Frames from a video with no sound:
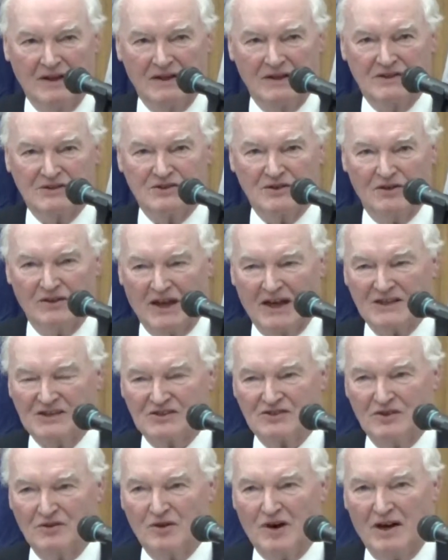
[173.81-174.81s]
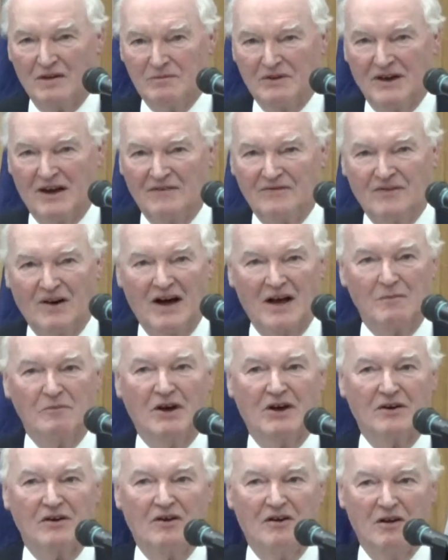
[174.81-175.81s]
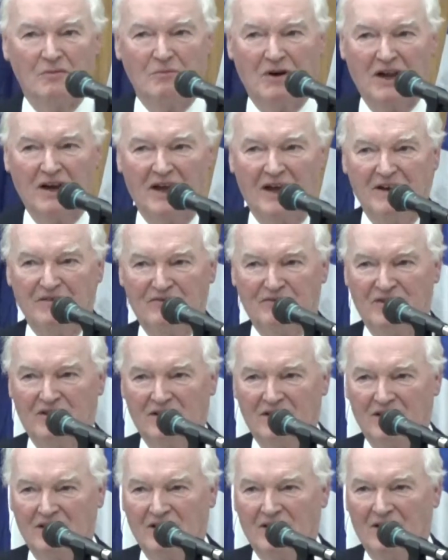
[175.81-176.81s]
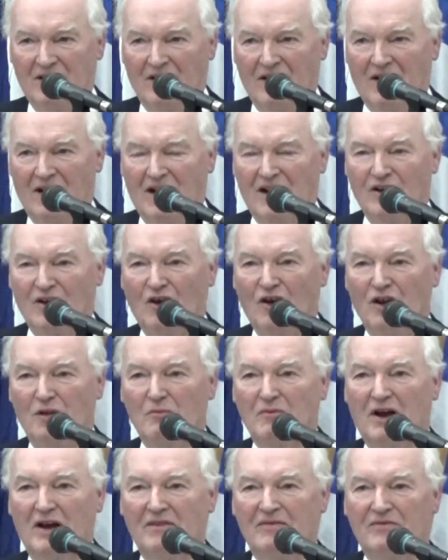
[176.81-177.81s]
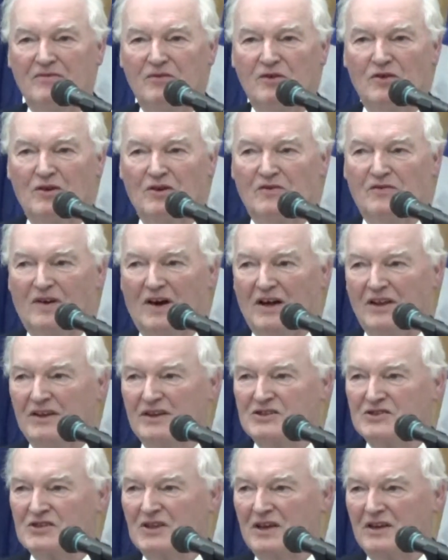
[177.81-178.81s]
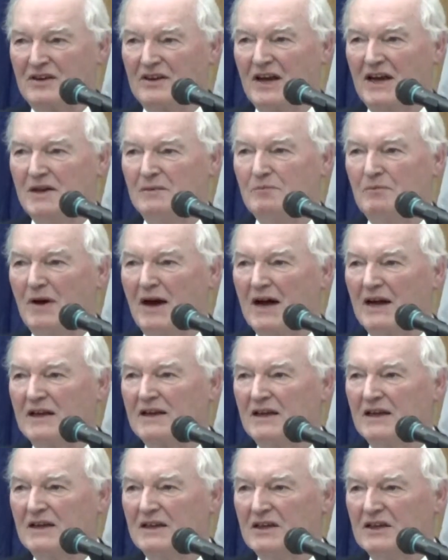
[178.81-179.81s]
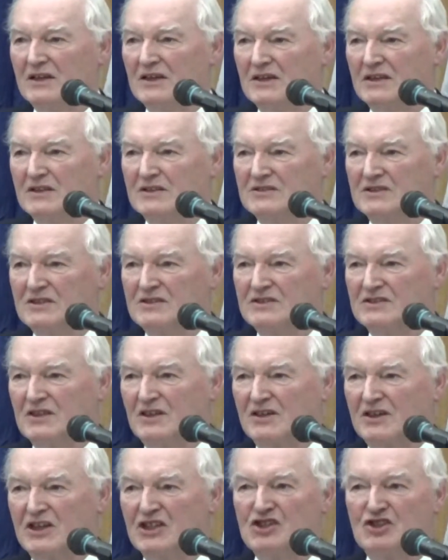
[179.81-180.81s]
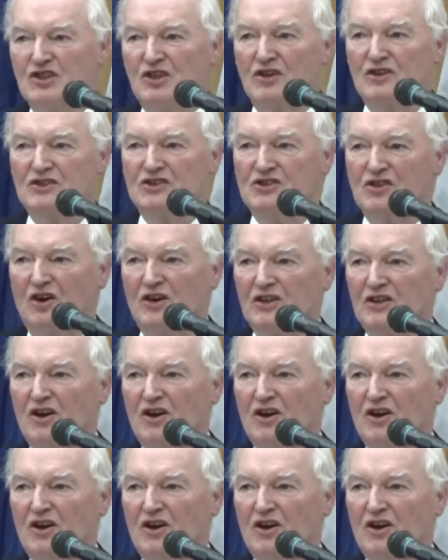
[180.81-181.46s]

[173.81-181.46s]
So I've been a farmer all my life, and all my forefathers, right back since the original John